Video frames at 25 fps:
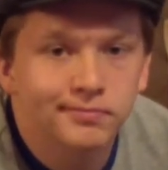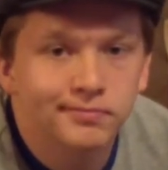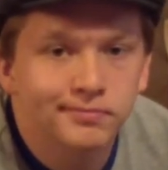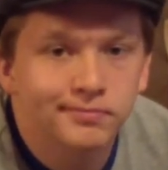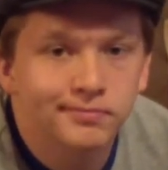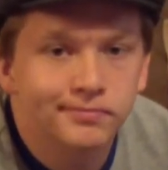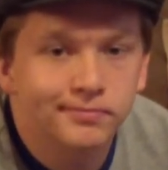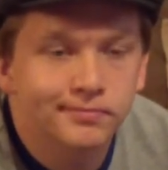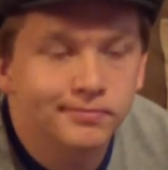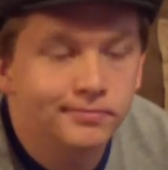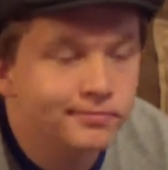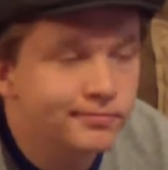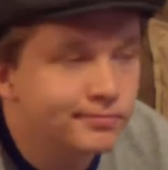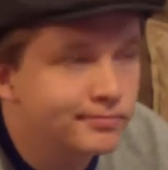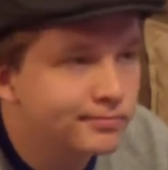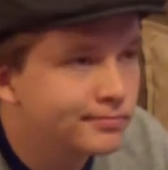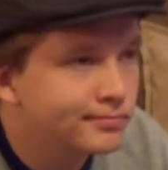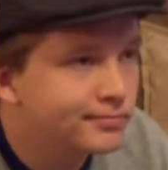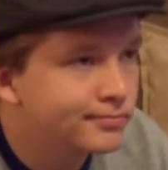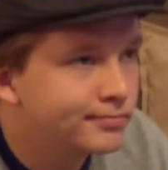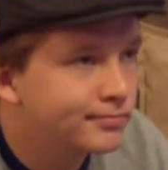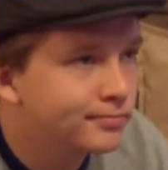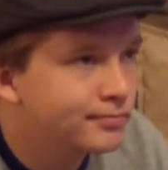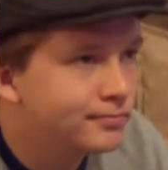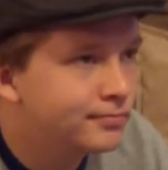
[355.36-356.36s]

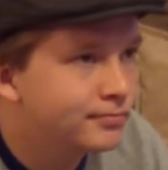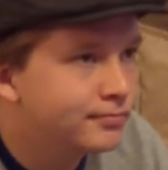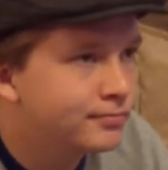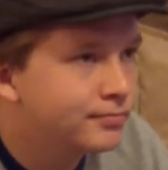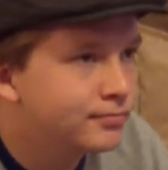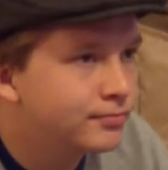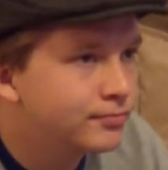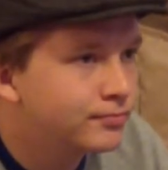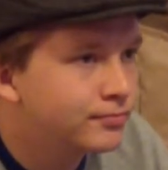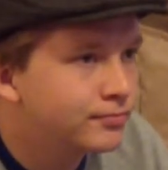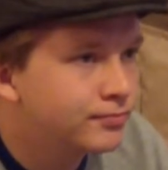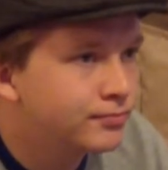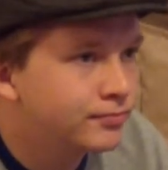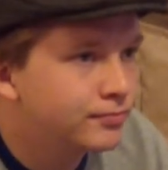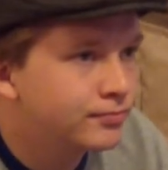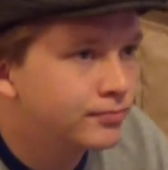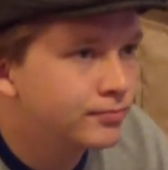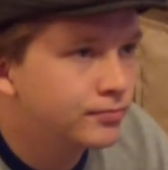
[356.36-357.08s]
[no speech]